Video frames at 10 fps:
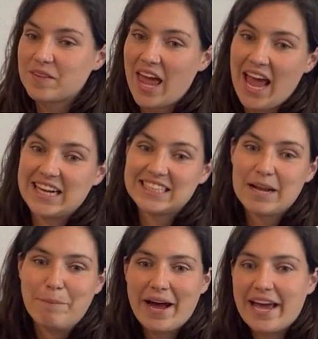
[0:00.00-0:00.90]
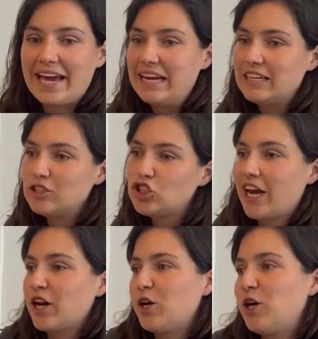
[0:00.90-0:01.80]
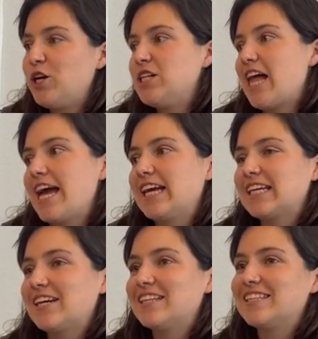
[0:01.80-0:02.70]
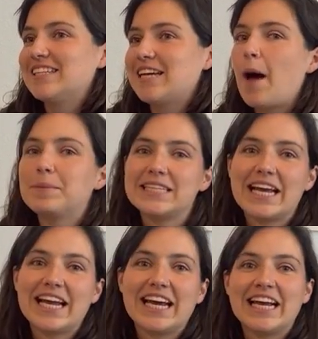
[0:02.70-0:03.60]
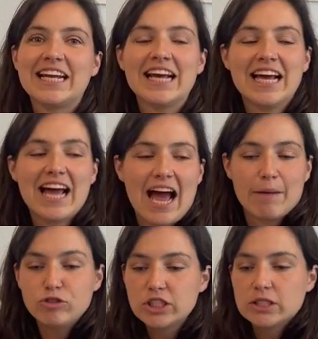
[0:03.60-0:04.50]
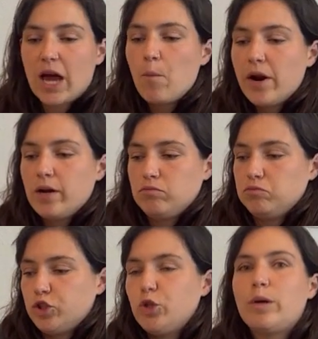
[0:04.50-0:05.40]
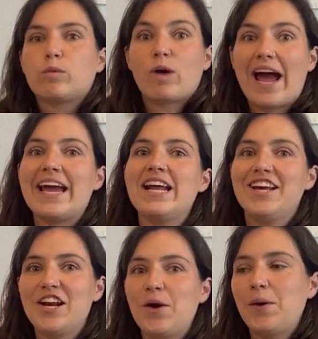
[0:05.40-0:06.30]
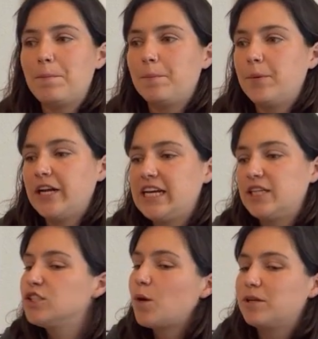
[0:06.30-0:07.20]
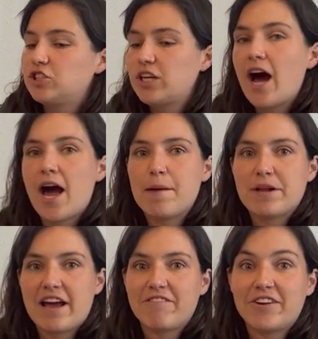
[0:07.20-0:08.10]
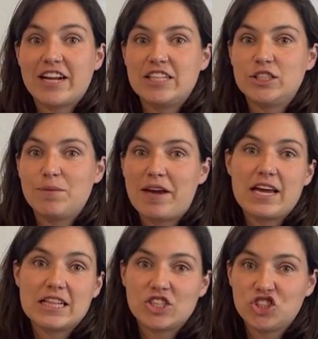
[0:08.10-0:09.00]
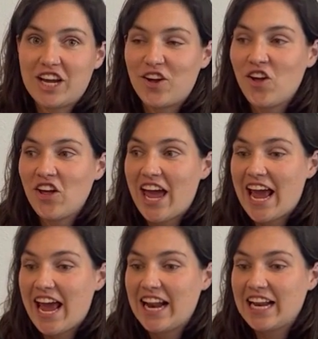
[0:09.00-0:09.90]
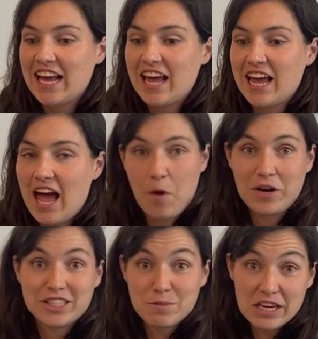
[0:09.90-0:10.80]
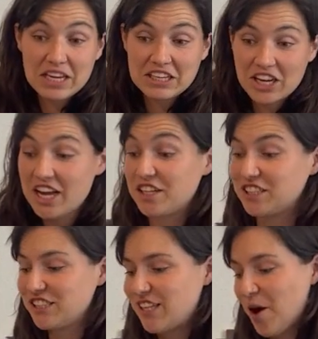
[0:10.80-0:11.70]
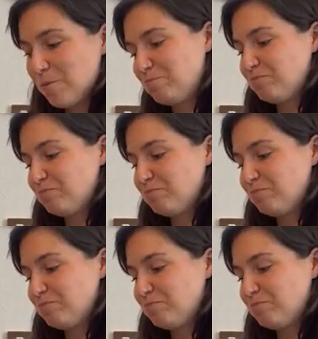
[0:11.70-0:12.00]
and get my channel like updated. I'm just, I want to do it right. You know, I'm putting so much time and effort into making this channel and I want it to be good. So